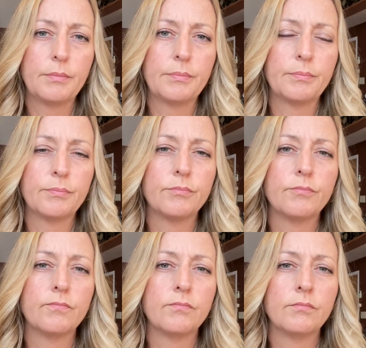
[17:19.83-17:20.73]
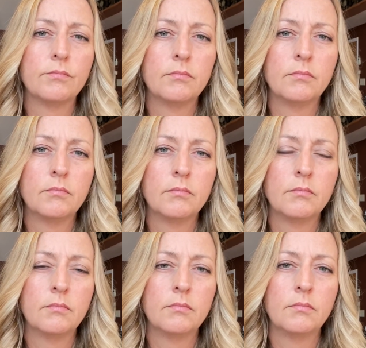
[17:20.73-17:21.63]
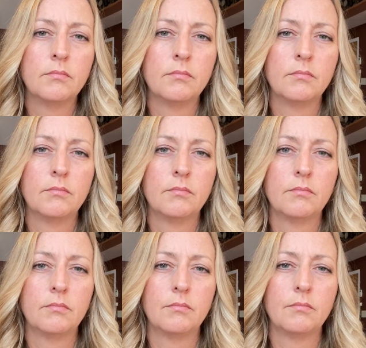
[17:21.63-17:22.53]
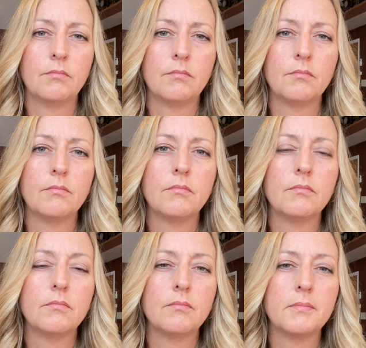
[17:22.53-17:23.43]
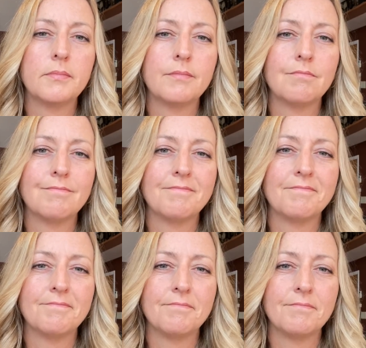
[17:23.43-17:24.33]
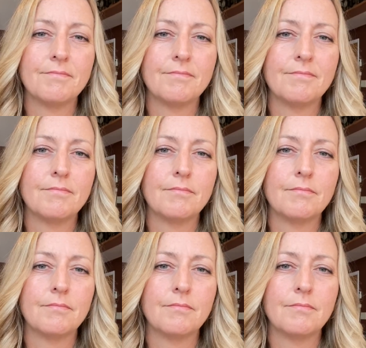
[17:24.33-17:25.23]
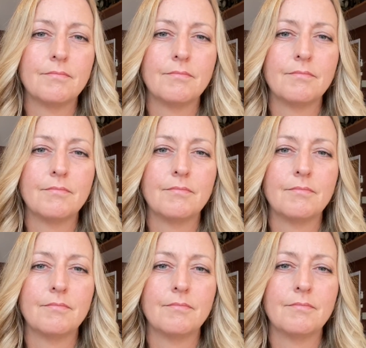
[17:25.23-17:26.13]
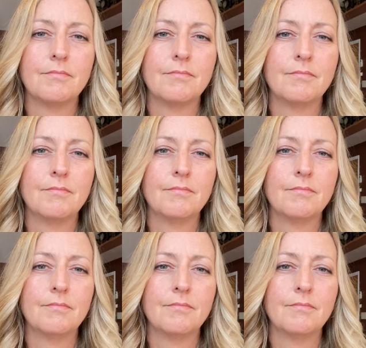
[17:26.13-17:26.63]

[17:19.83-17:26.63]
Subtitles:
No one is speaking in this clip.